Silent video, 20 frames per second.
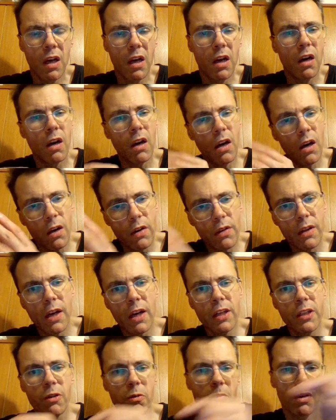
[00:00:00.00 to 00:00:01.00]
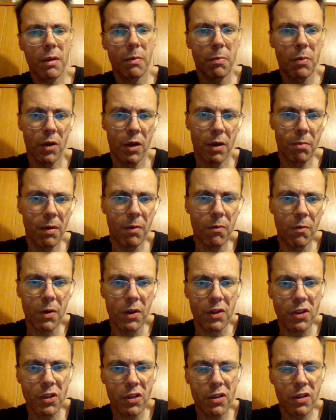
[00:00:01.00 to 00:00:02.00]
Oh, that's where the problem
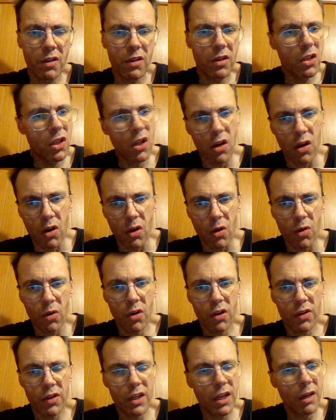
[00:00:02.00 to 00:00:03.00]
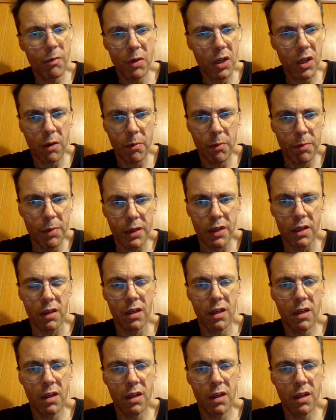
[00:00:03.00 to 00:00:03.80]
was. No, that will not be.